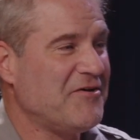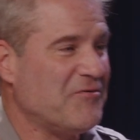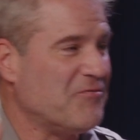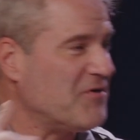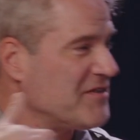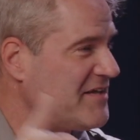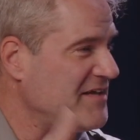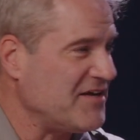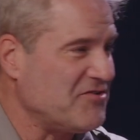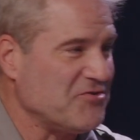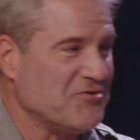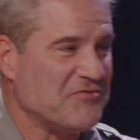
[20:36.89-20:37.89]
what did they
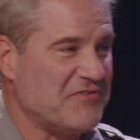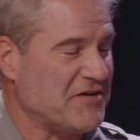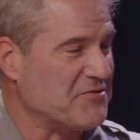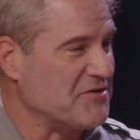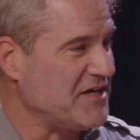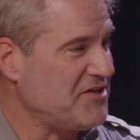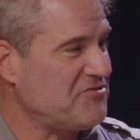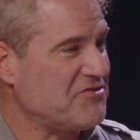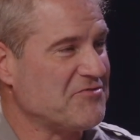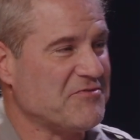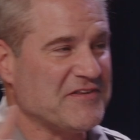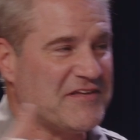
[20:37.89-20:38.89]
do if they were injured,
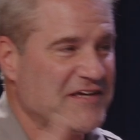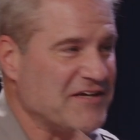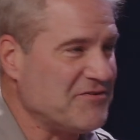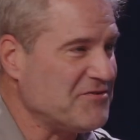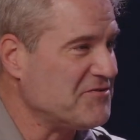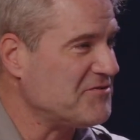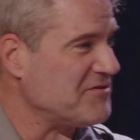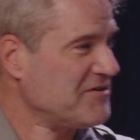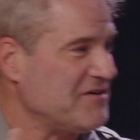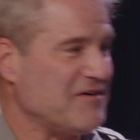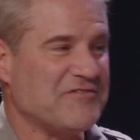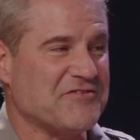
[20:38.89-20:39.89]
what did they do,
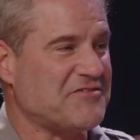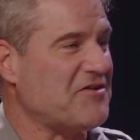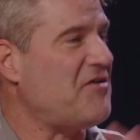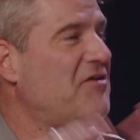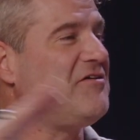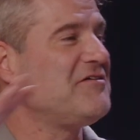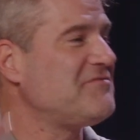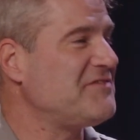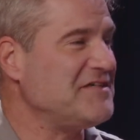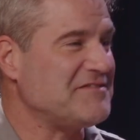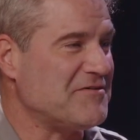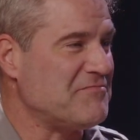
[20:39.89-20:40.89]
just all of
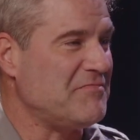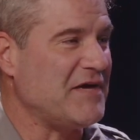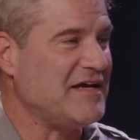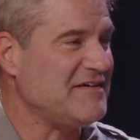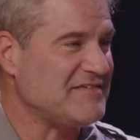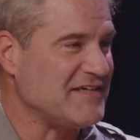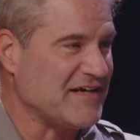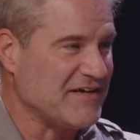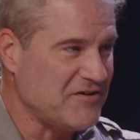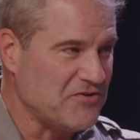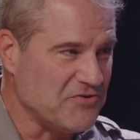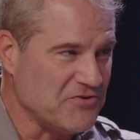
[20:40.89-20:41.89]
these amazing
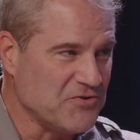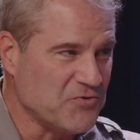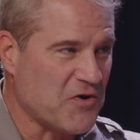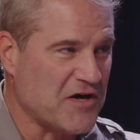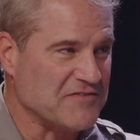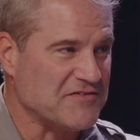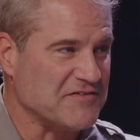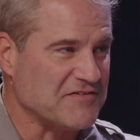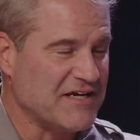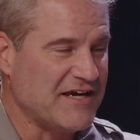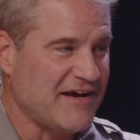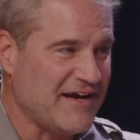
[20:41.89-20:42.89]
nuances,
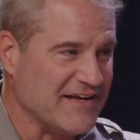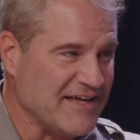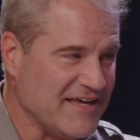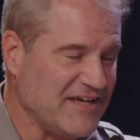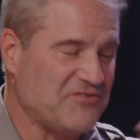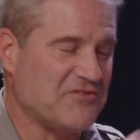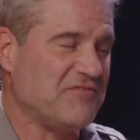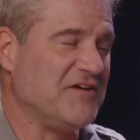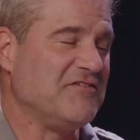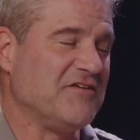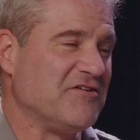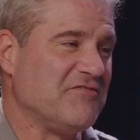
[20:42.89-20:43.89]
and each of
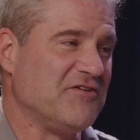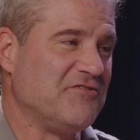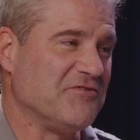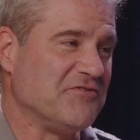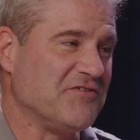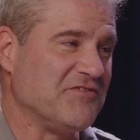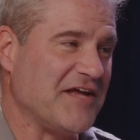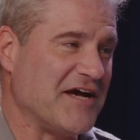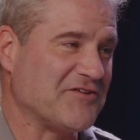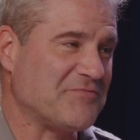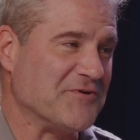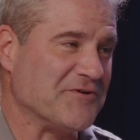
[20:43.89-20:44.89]
these individuals is an
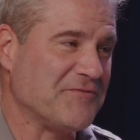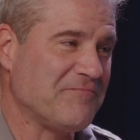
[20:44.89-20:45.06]
expert.